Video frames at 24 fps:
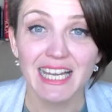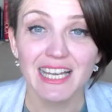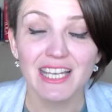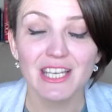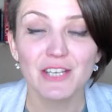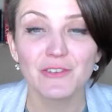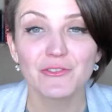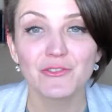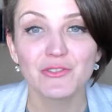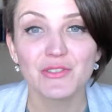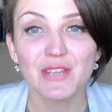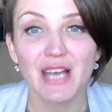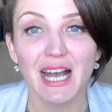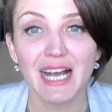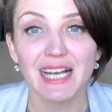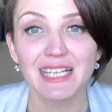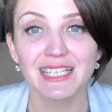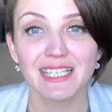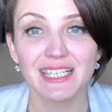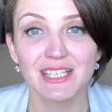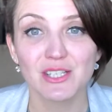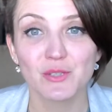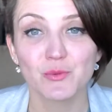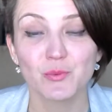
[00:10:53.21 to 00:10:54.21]
if
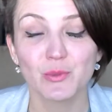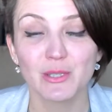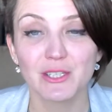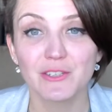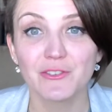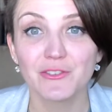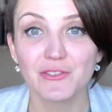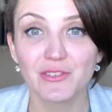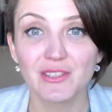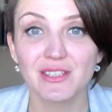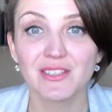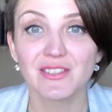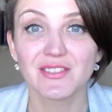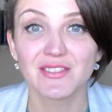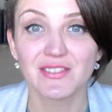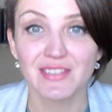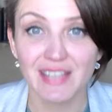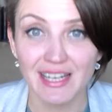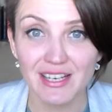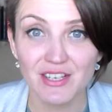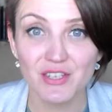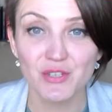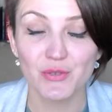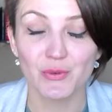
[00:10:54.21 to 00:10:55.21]
that is what feels
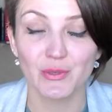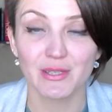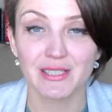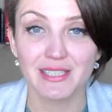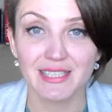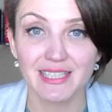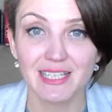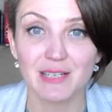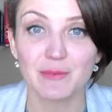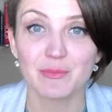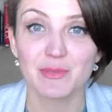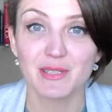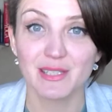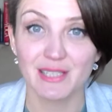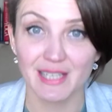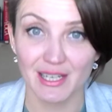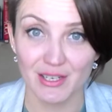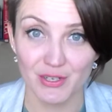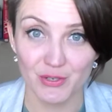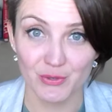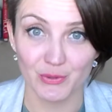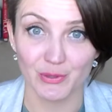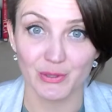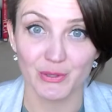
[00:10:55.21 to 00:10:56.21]
natural and comes
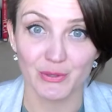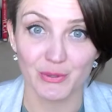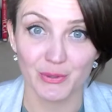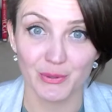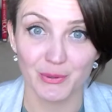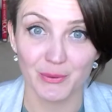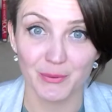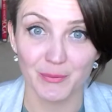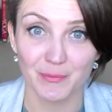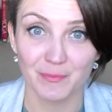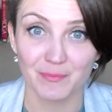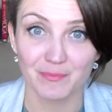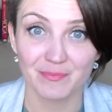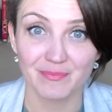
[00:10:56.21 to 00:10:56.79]
natural to you.